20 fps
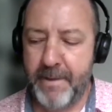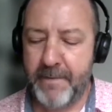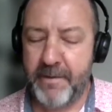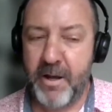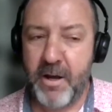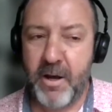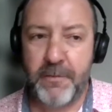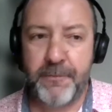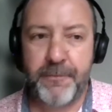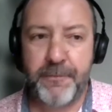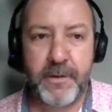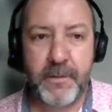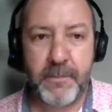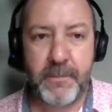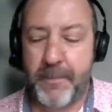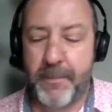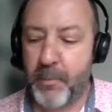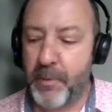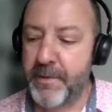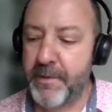It's hard for the
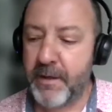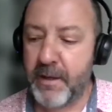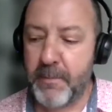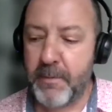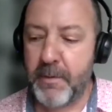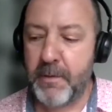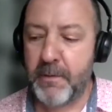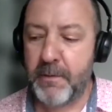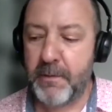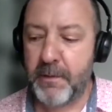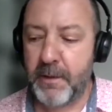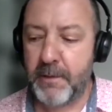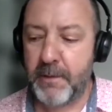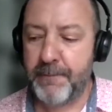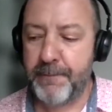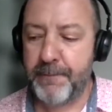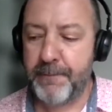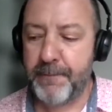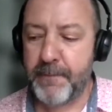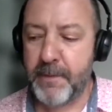people in the
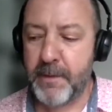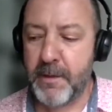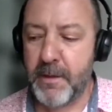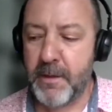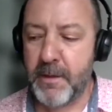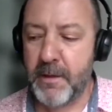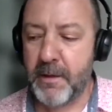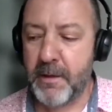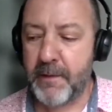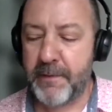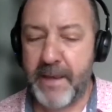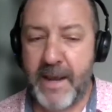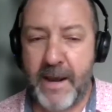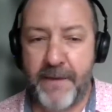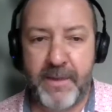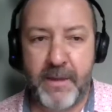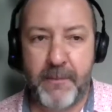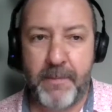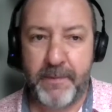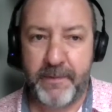community because they
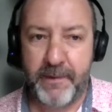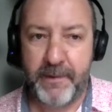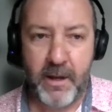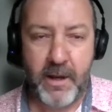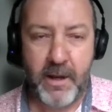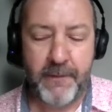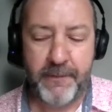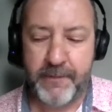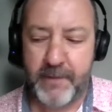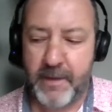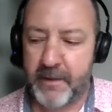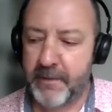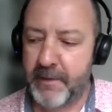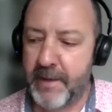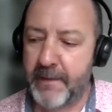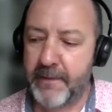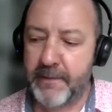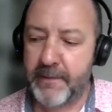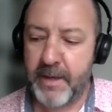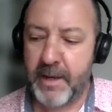have their busy lives, their
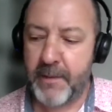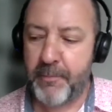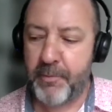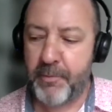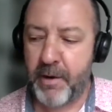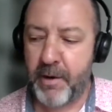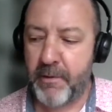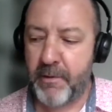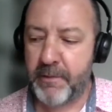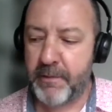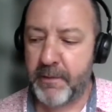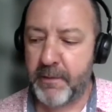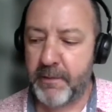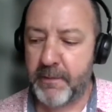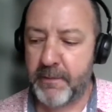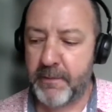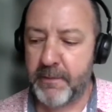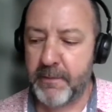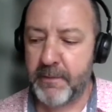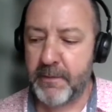day-to-day
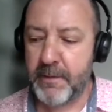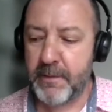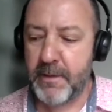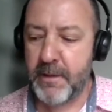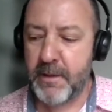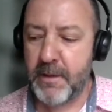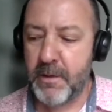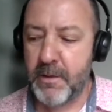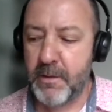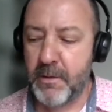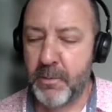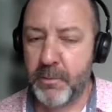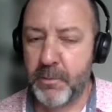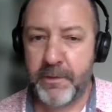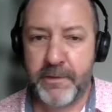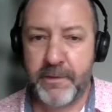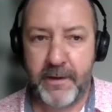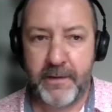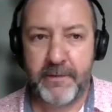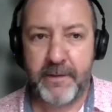priorities, all
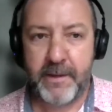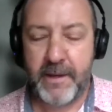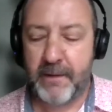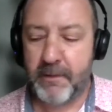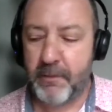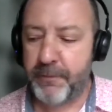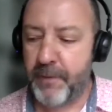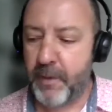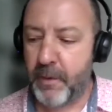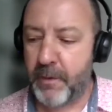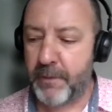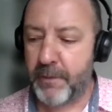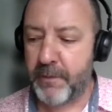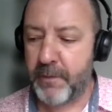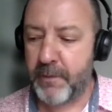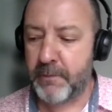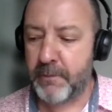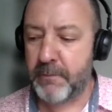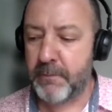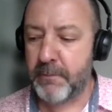the things they need to focus
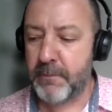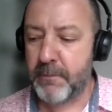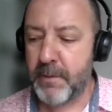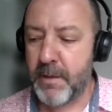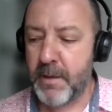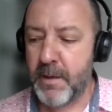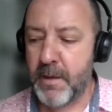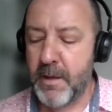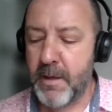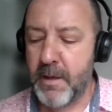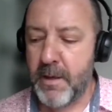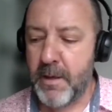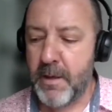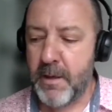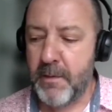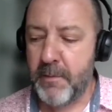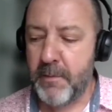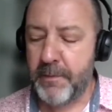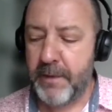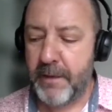on
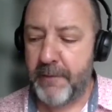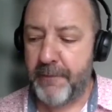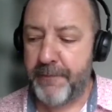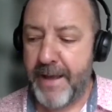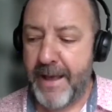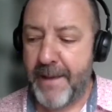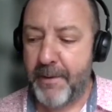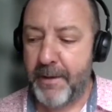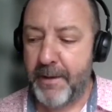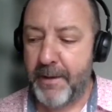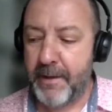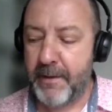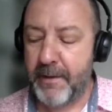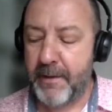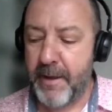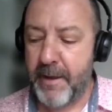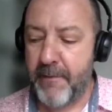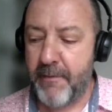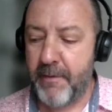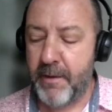with their family and
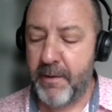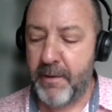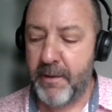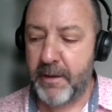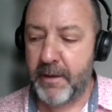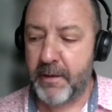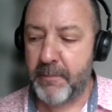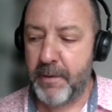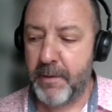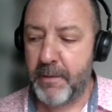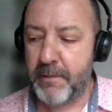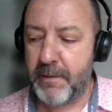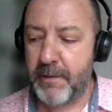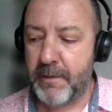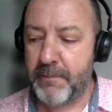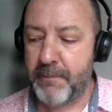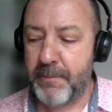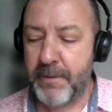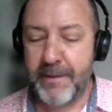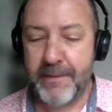in their
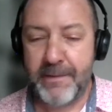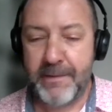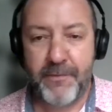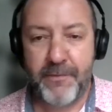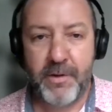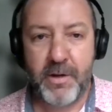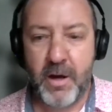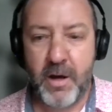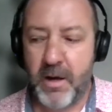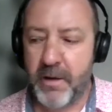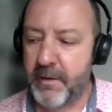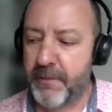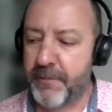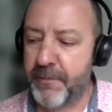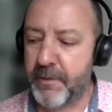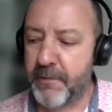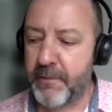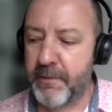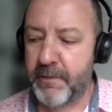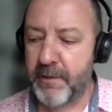communities. But it's even harder
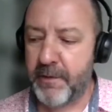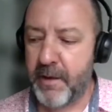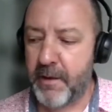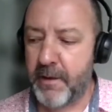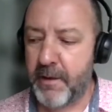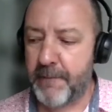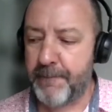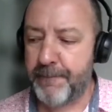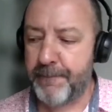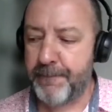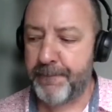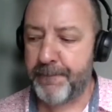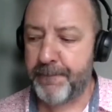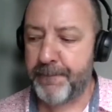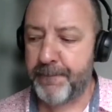for the returner.